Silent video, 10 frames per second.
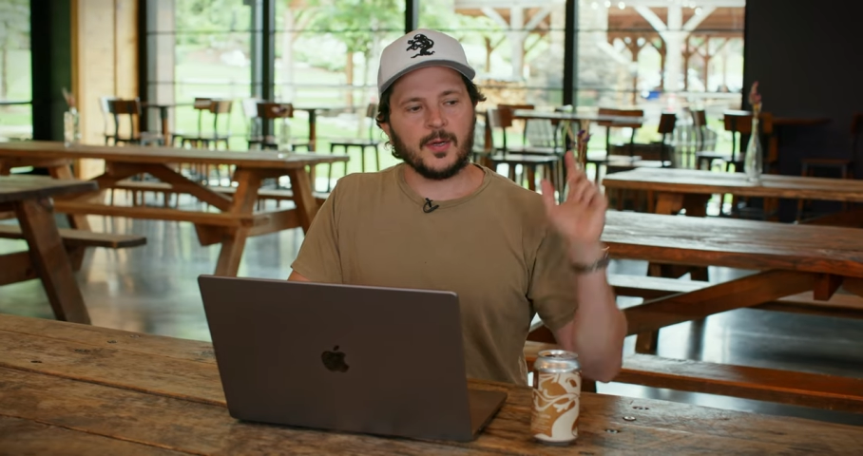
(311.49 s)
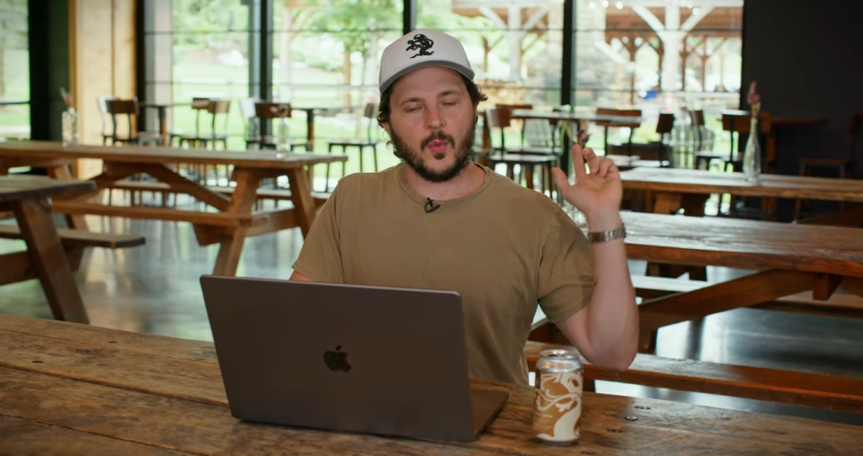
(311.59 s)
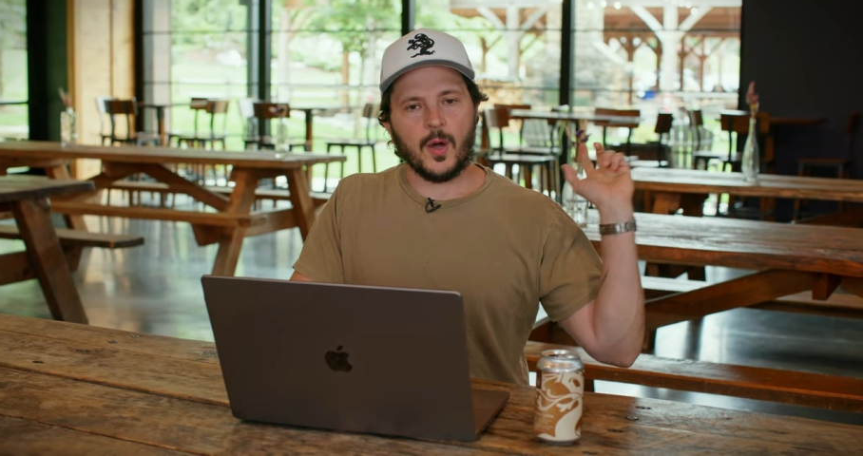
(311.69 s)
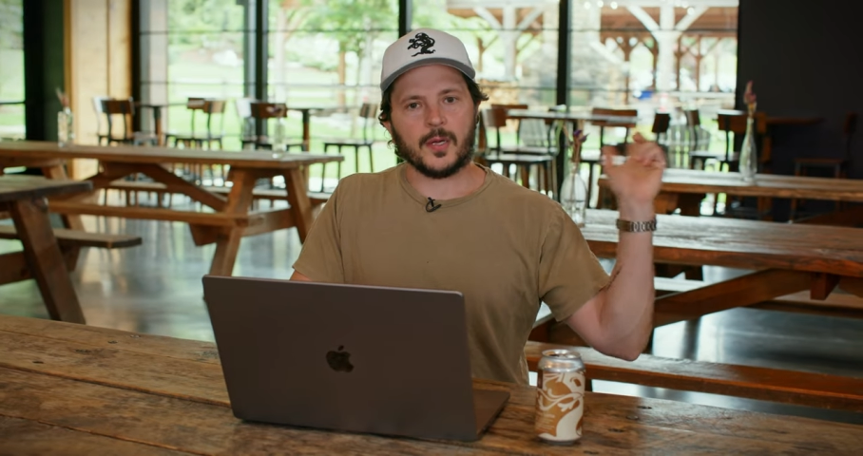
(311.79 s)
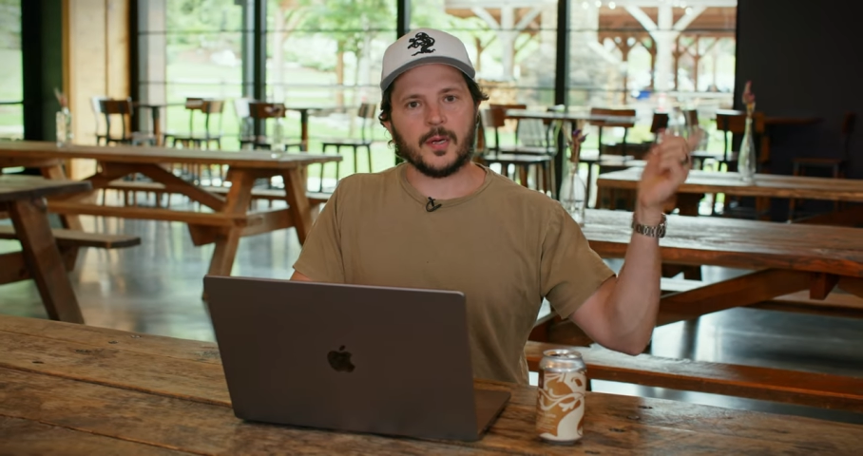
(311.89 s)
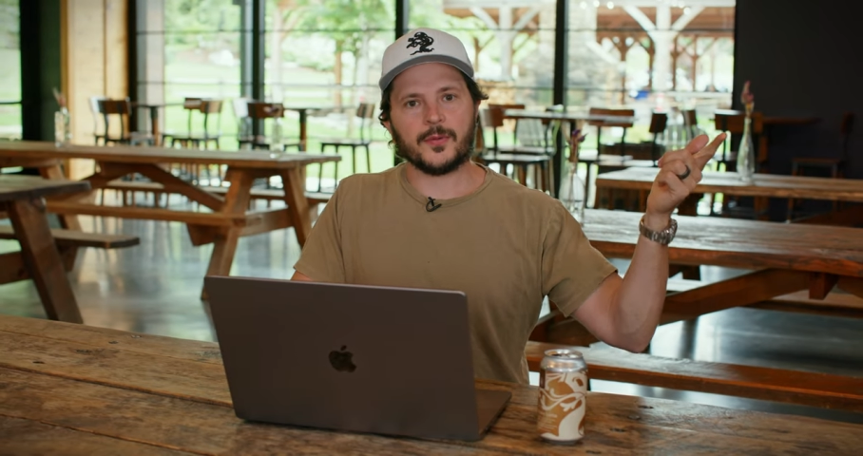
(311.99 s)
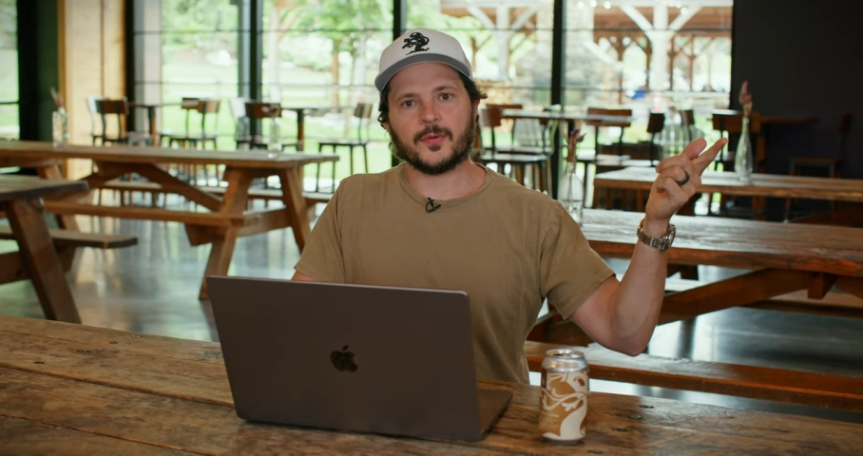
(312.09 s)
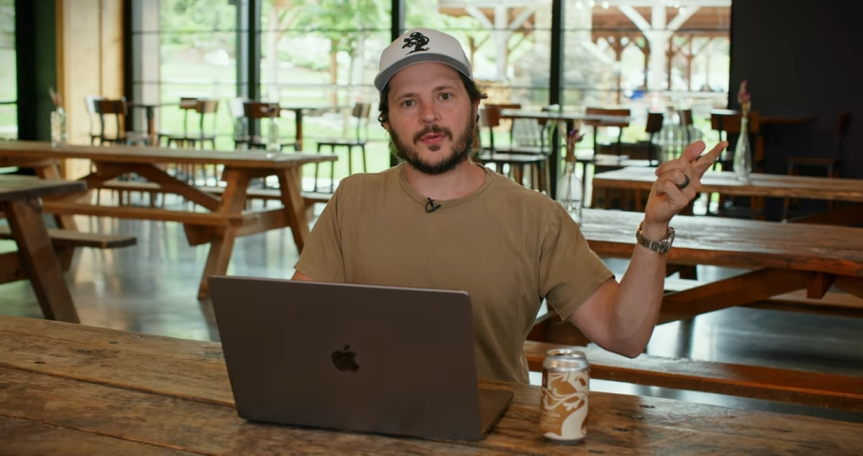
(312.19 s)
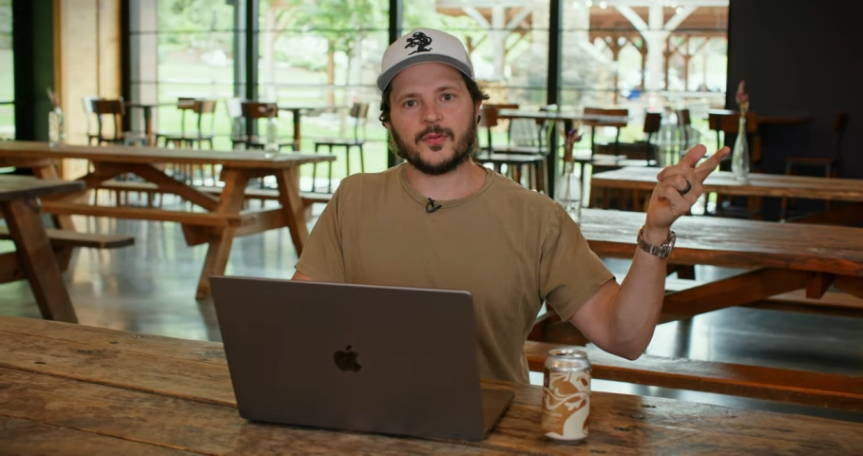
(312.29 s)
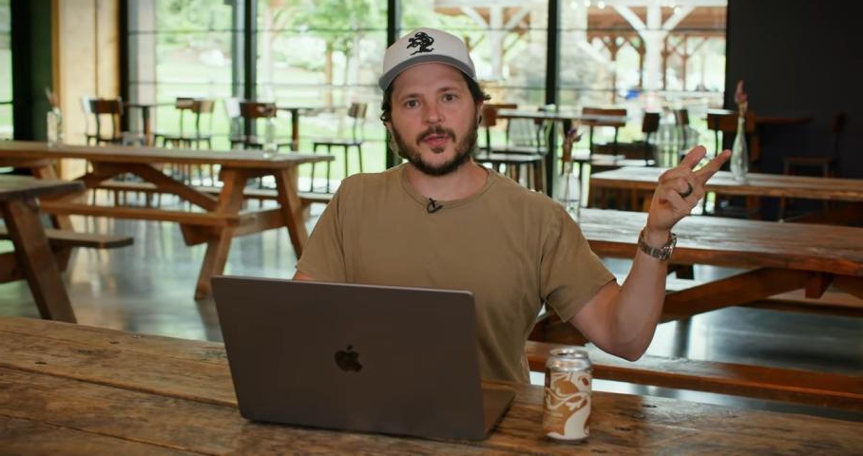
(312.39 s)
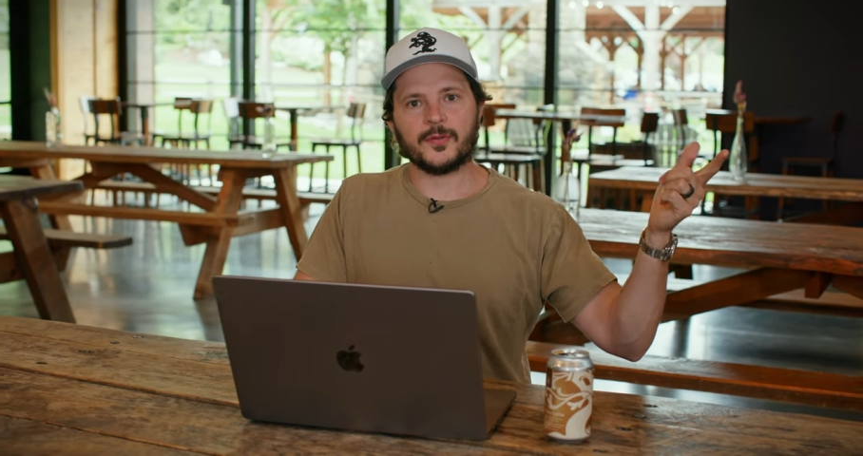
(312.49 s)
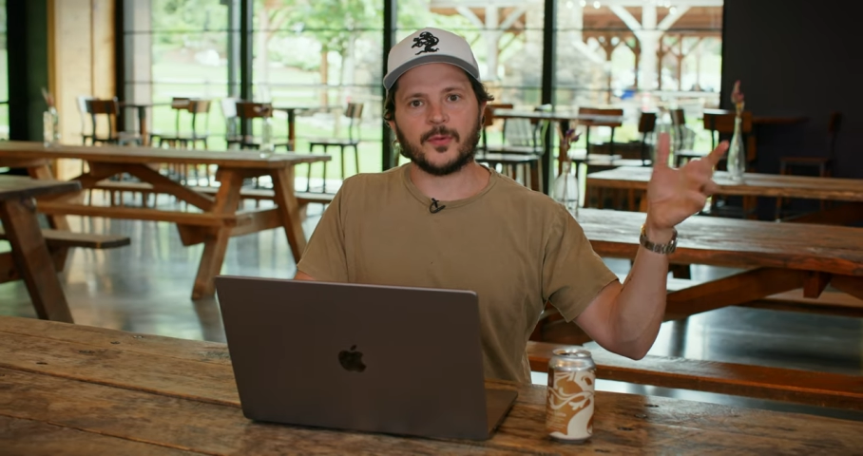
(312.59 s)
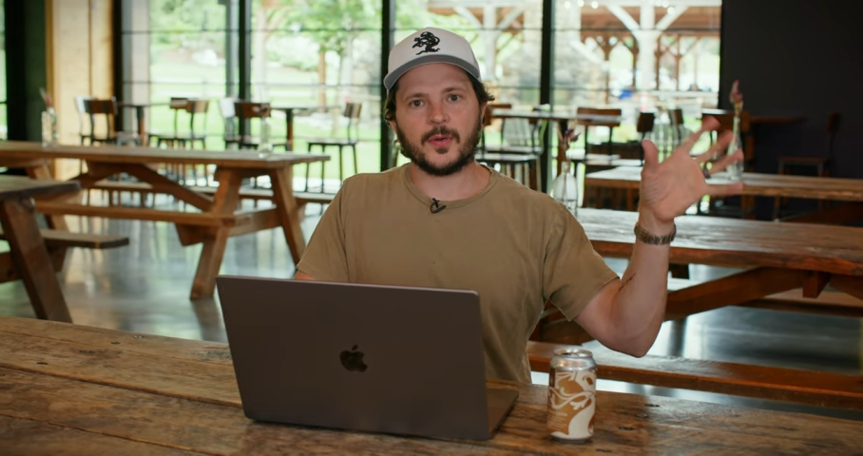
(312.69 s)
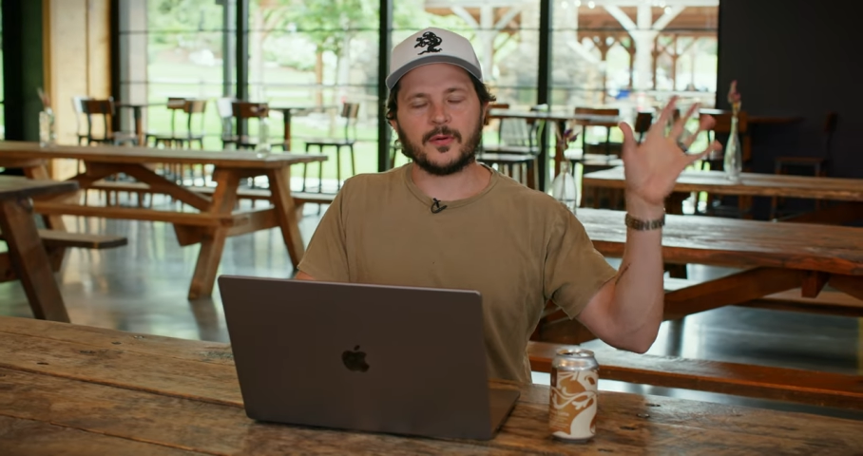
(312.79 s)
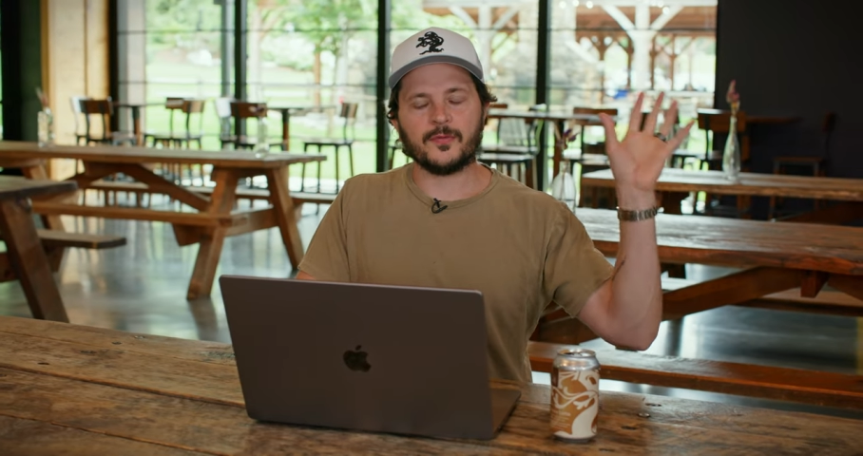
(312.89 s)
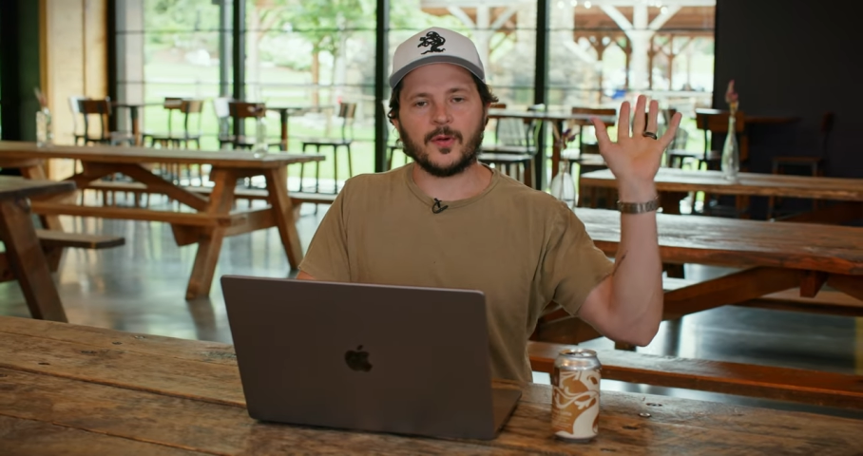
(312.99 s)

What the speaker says: walk on through the front door,